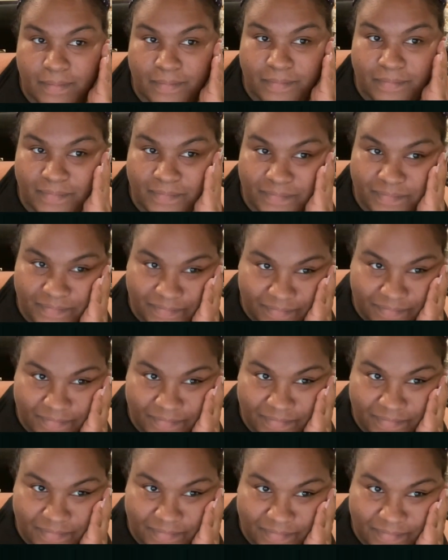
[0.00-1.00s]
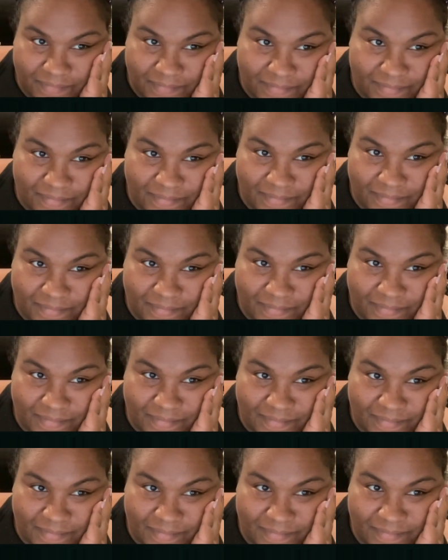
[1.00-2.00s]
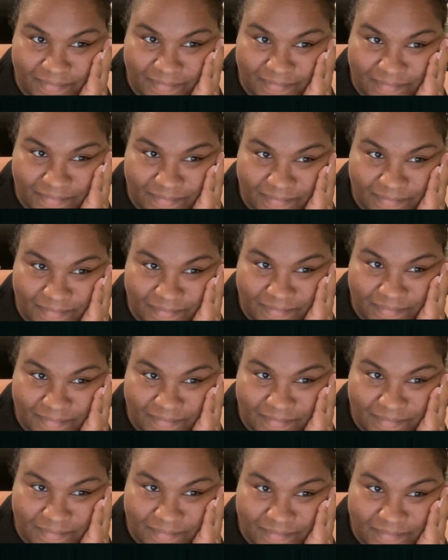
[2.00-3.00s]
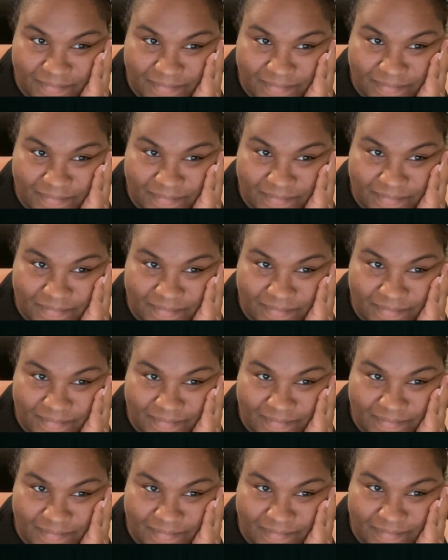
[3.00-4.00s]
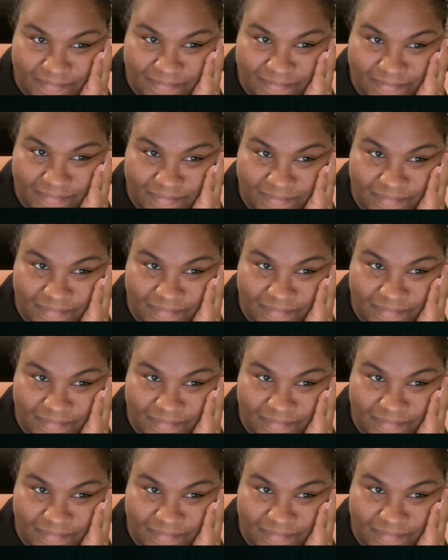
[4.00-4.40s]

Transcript: [no speech]